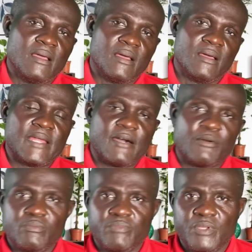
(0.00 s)
Now,
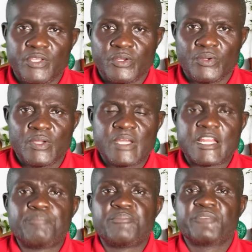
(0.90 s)
you know, now
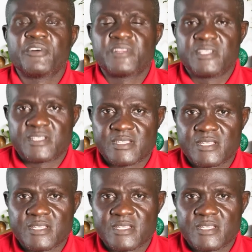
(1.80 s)
before this,